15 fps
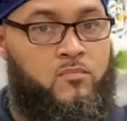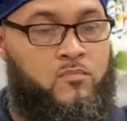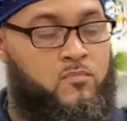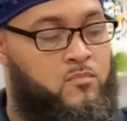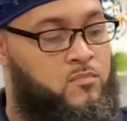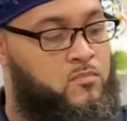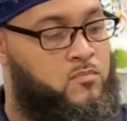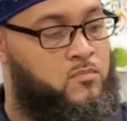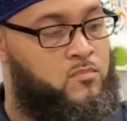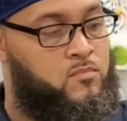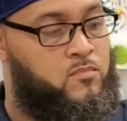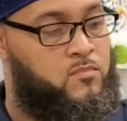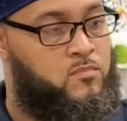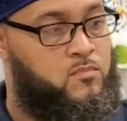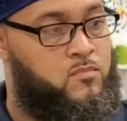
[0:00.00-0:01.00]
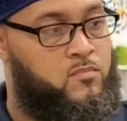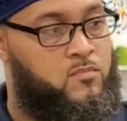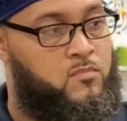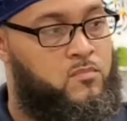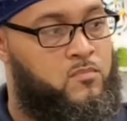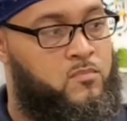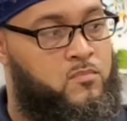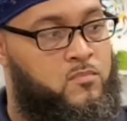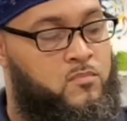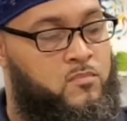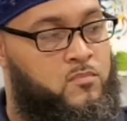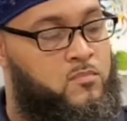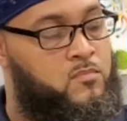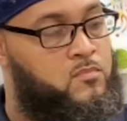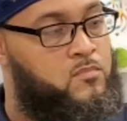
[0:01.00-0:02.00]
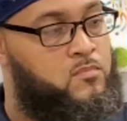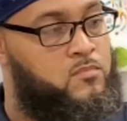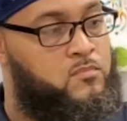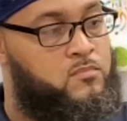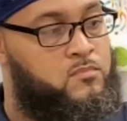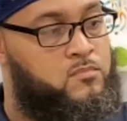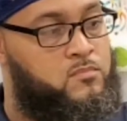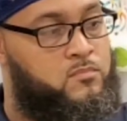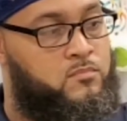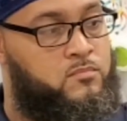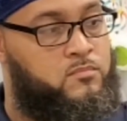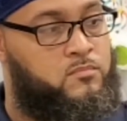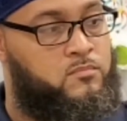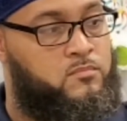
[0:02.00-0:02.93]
No words are spoken by the person on screen.